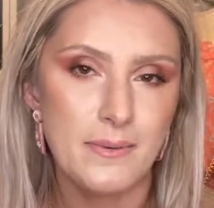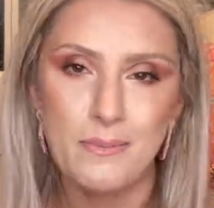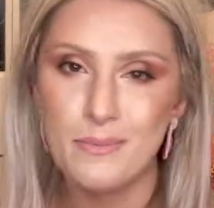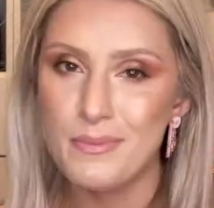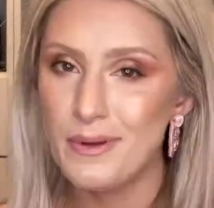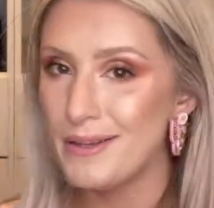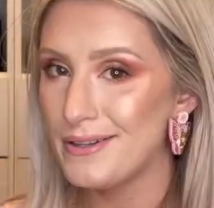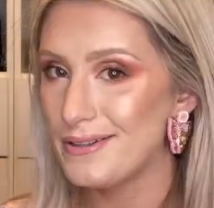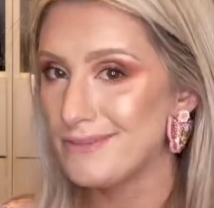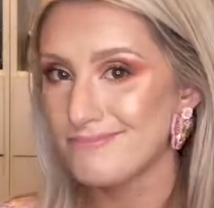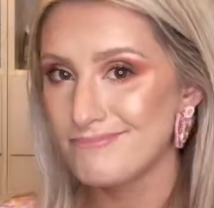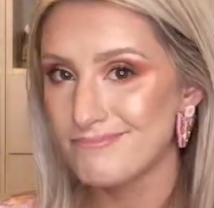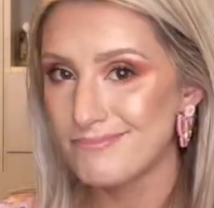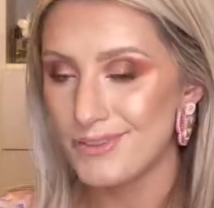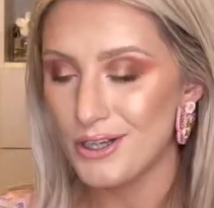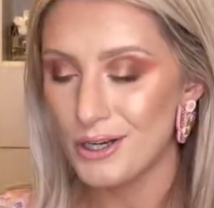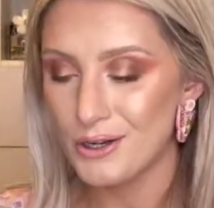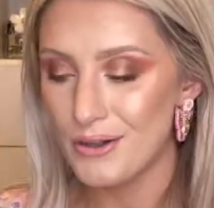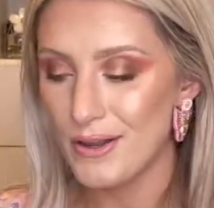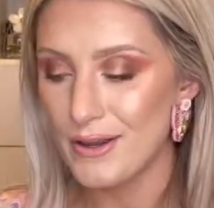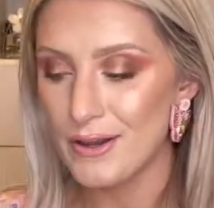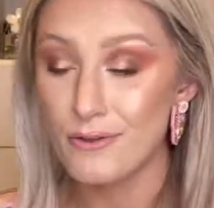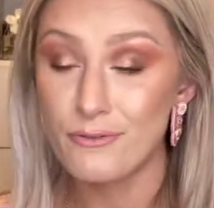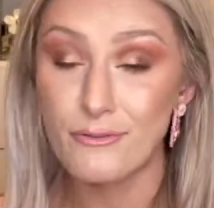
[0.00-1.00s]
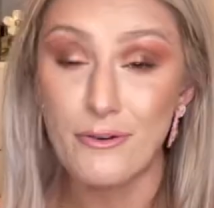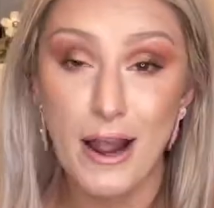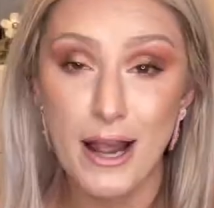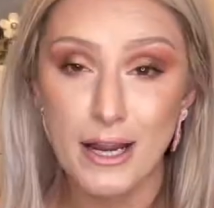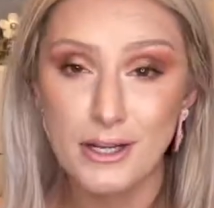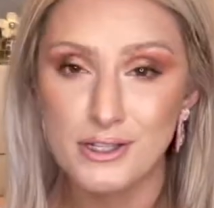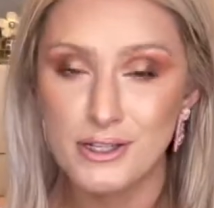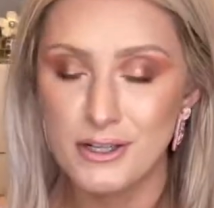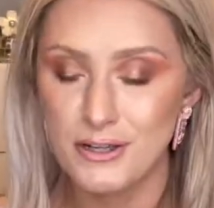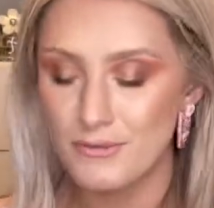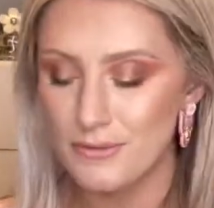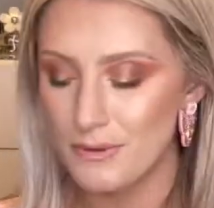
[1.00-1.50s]
but they're like a
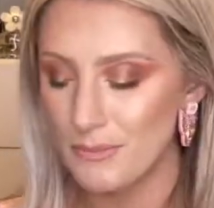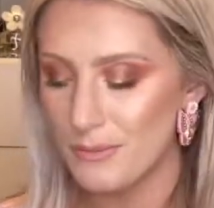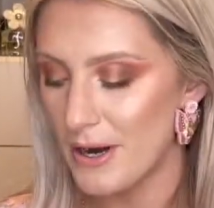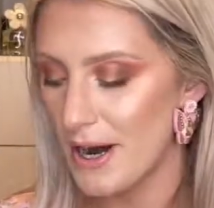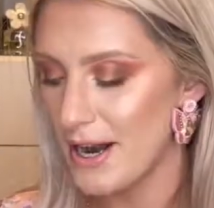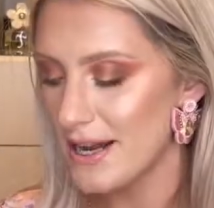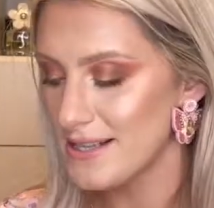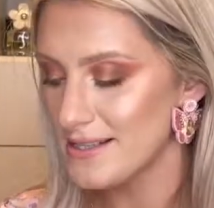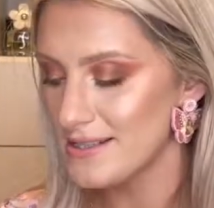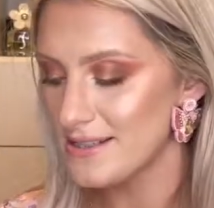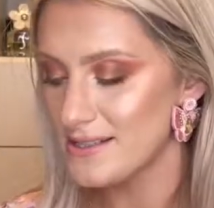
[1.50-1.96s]
fraction of the price.